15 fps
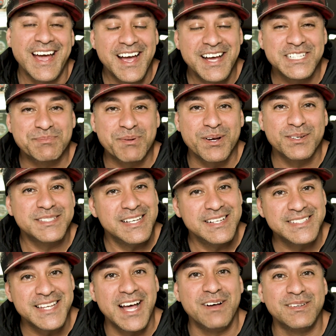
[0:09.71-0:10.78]
Hasbro
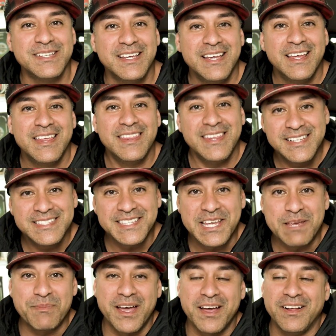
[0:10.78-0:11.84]
sent out this
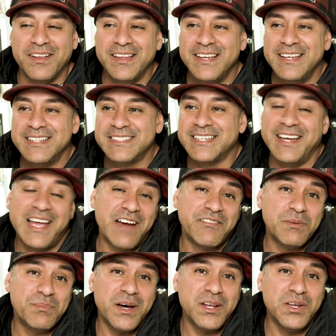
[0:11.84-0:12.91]
email to
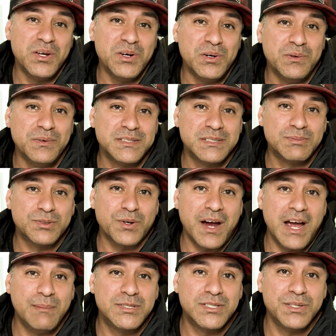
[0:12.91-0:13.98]
everybody who
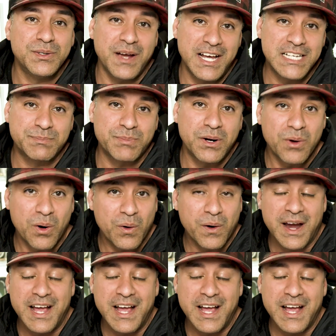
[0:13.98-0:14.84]
subscribes to Hasbro or